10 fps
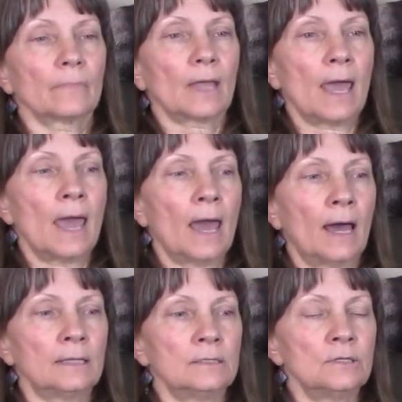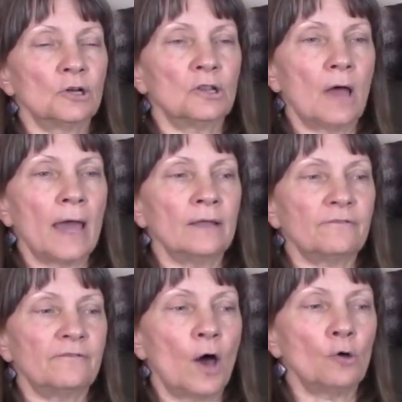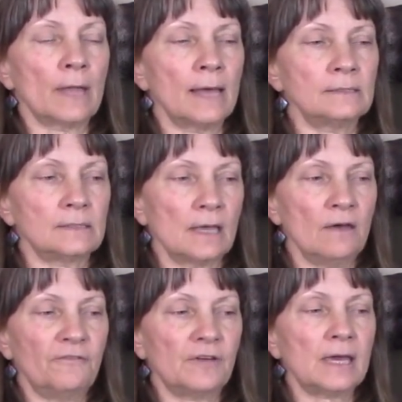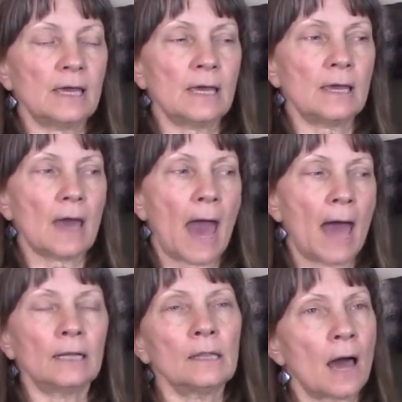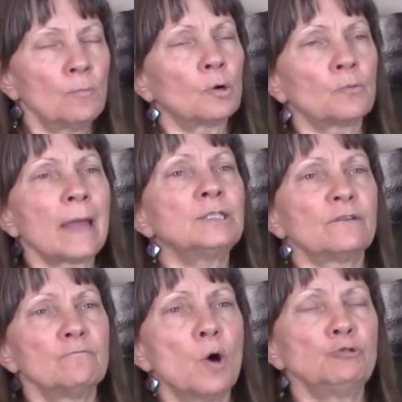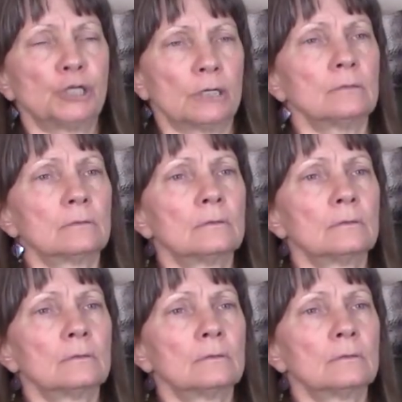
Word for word: And the client felt as if he had a lot more range of motion